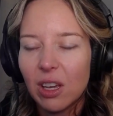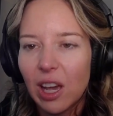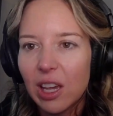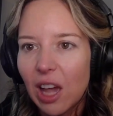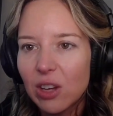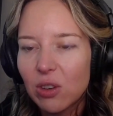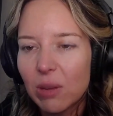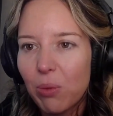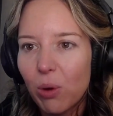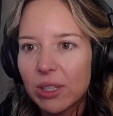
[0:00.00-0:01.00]
I try
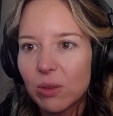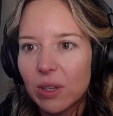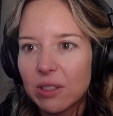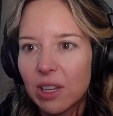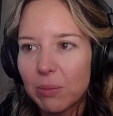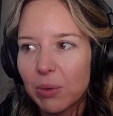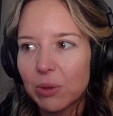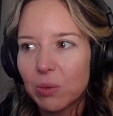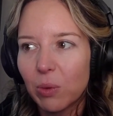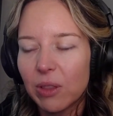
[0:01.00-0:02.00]
to point to
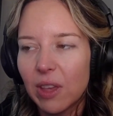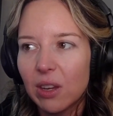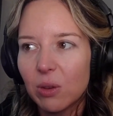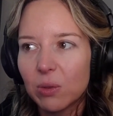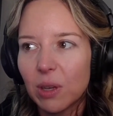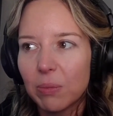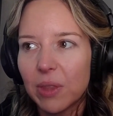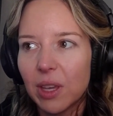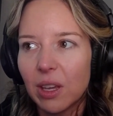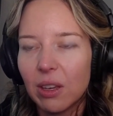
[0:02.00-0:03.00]
examples where they know
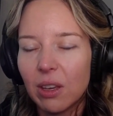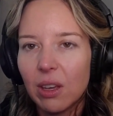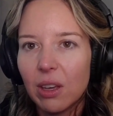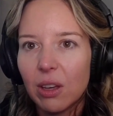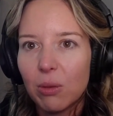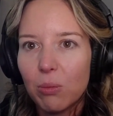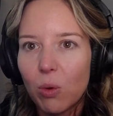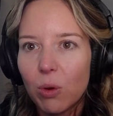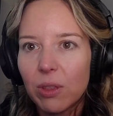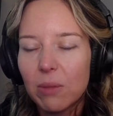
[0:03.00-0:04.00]
something
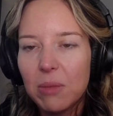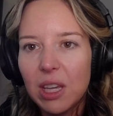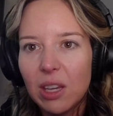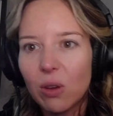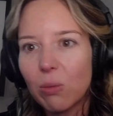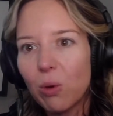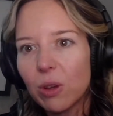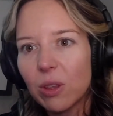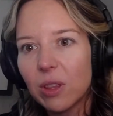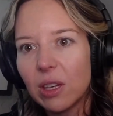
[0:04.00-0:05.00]
more than me or
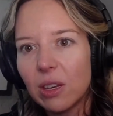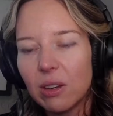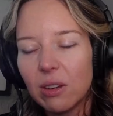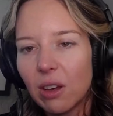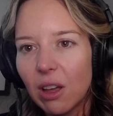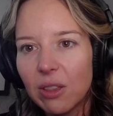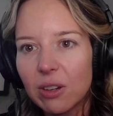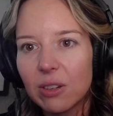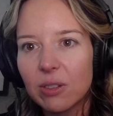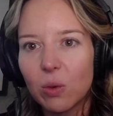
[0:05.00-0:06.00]
more than
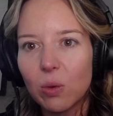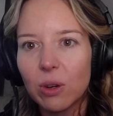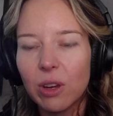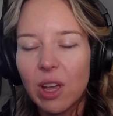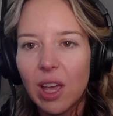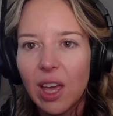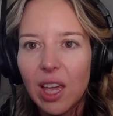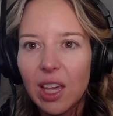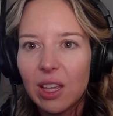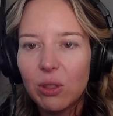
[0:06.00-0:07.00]
others, or
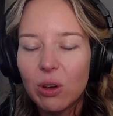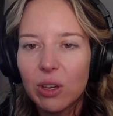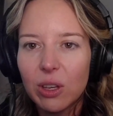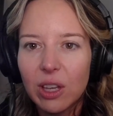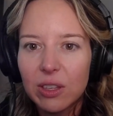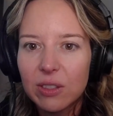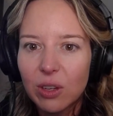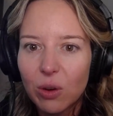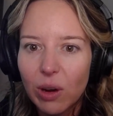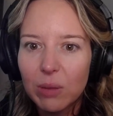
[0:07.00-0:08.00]
hey, look at this
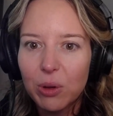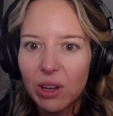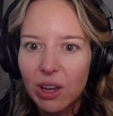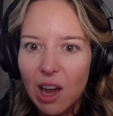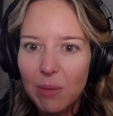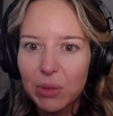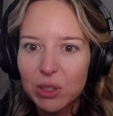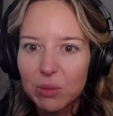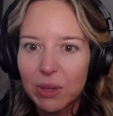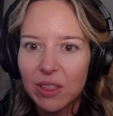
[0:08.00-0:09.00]
incredible
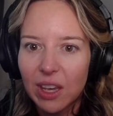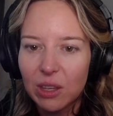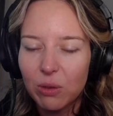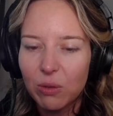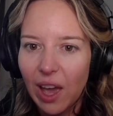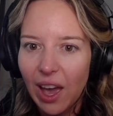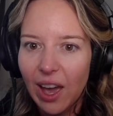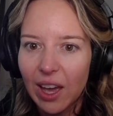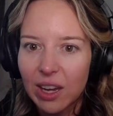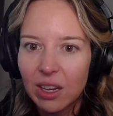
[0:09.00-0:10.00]
accomplishment that you've
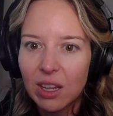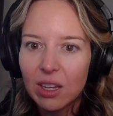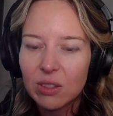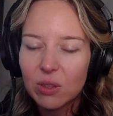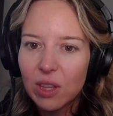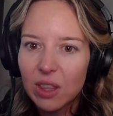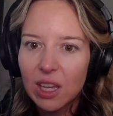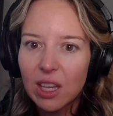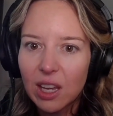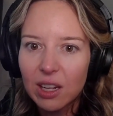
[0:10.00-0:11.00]
had, so that they
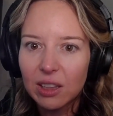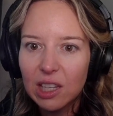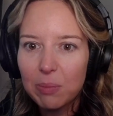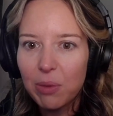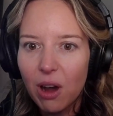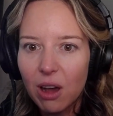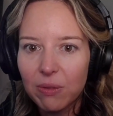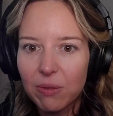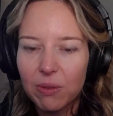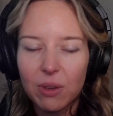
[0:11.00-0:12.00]
can kind of leap off